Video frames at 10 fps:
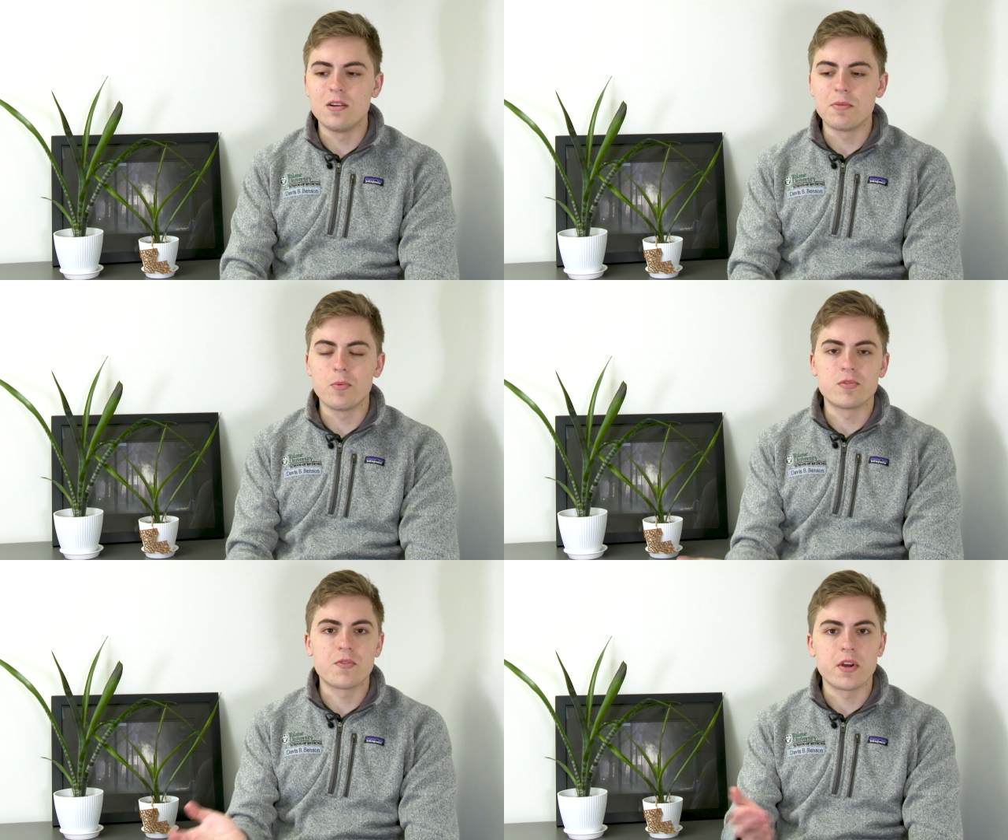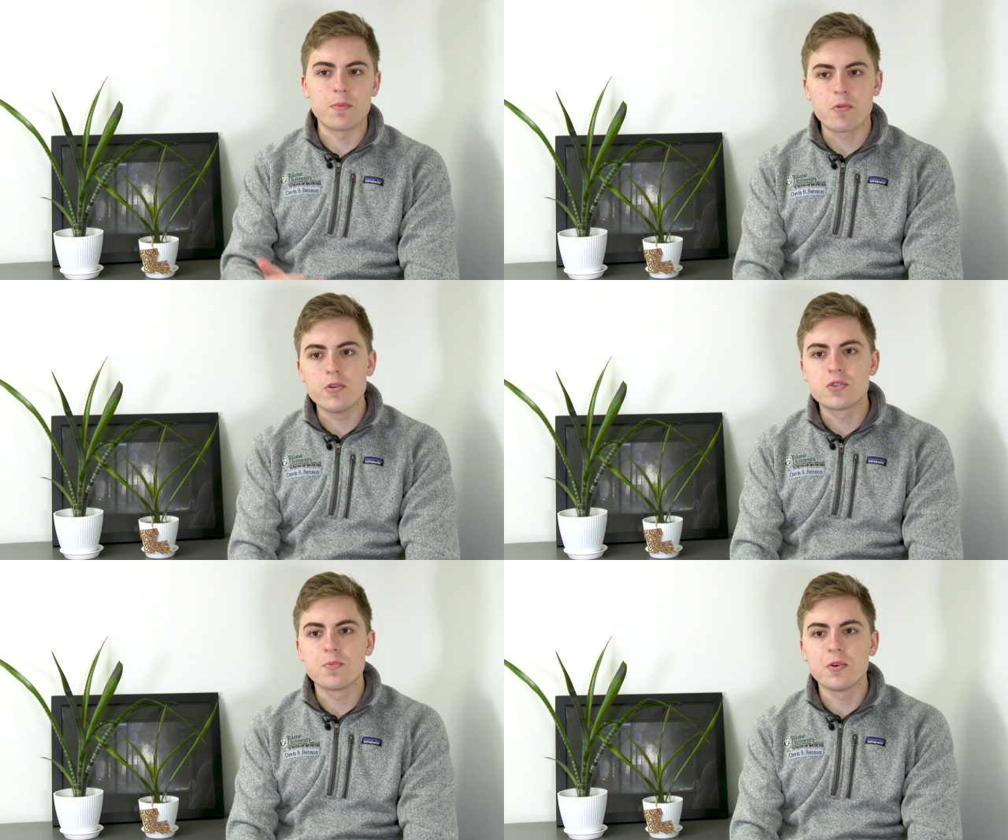It was very
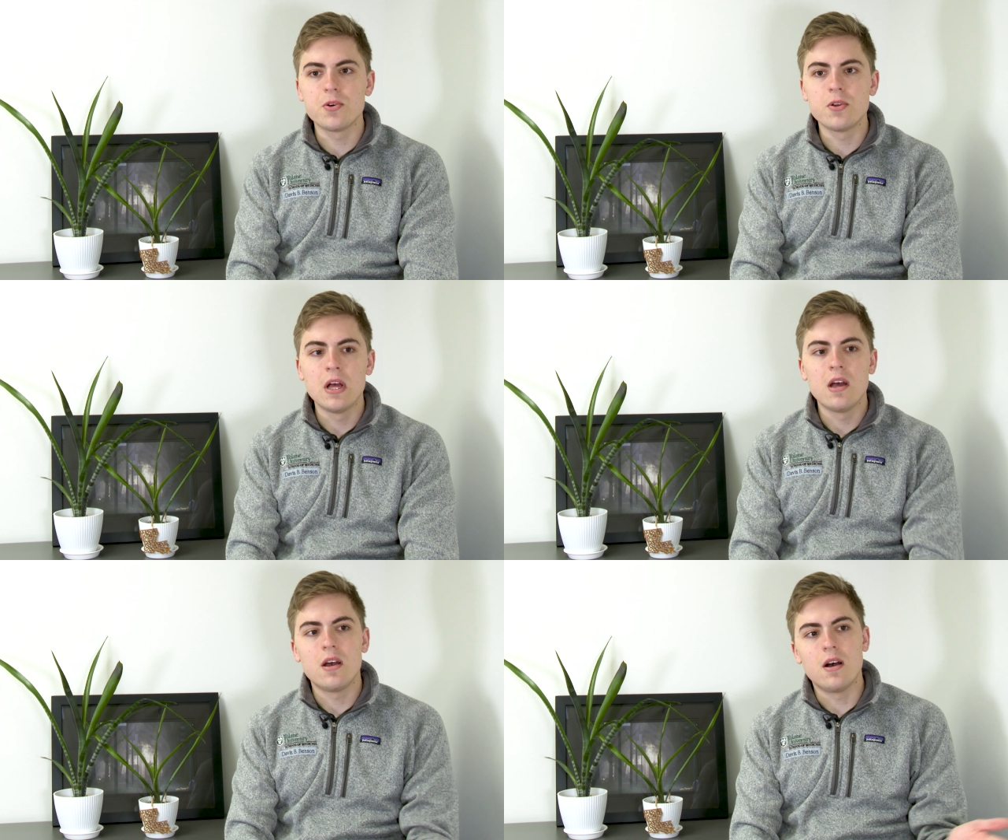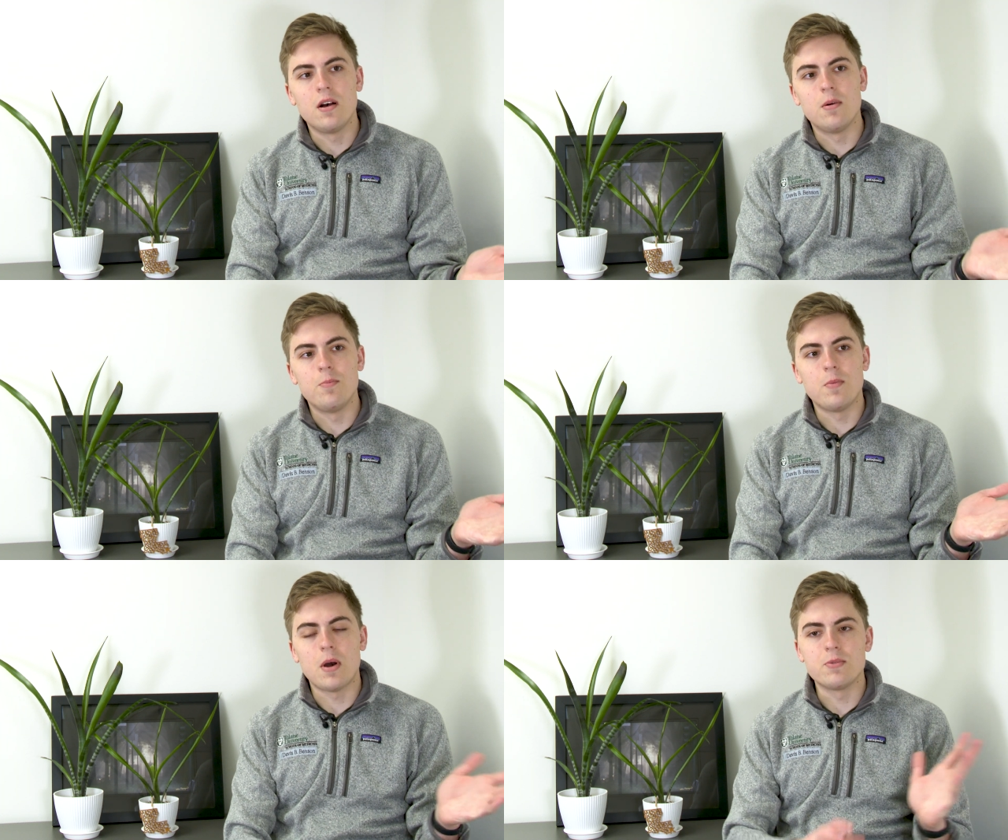approachable.
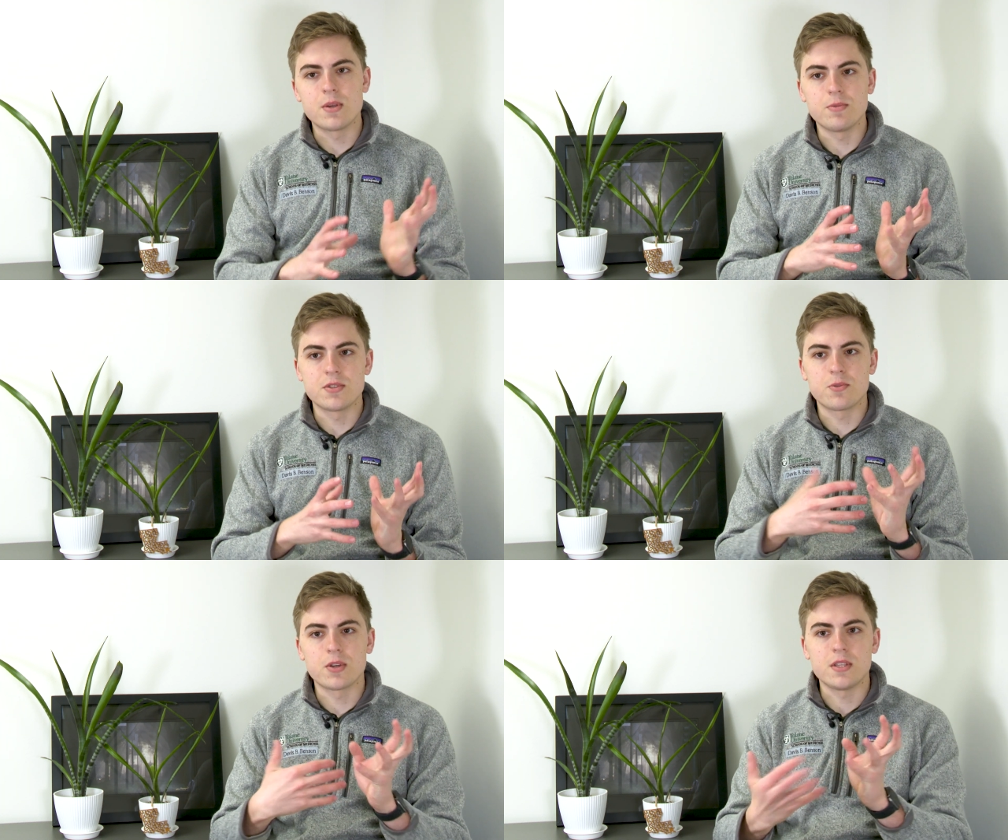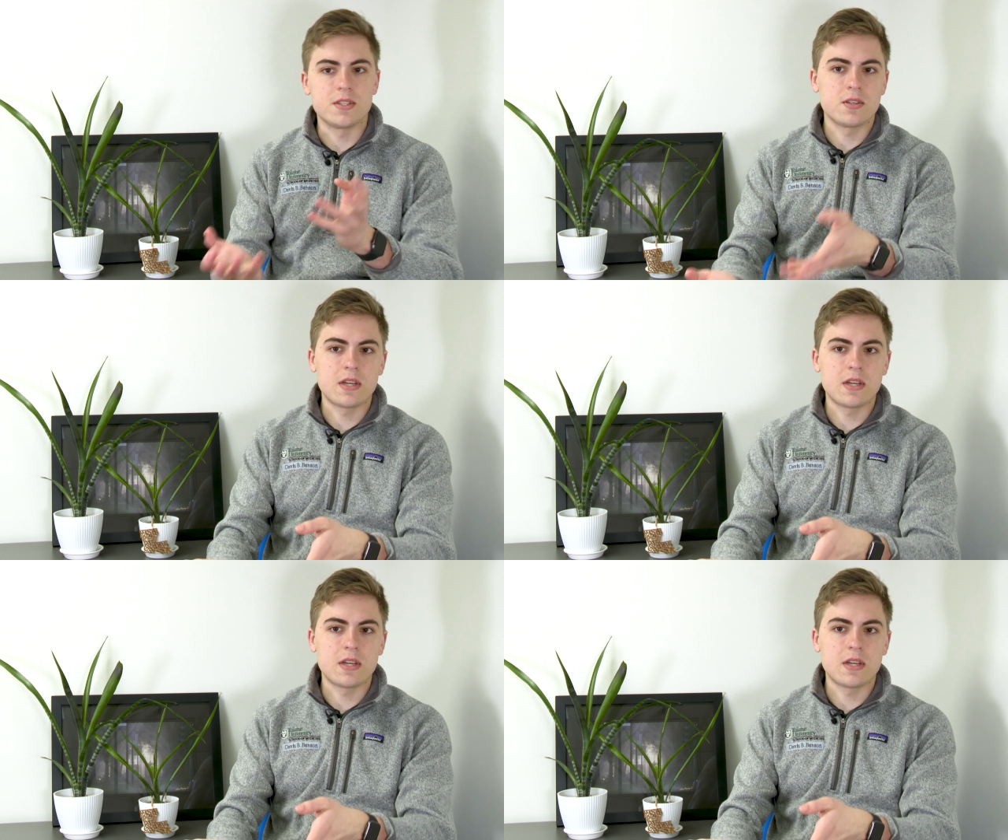I was able to quickly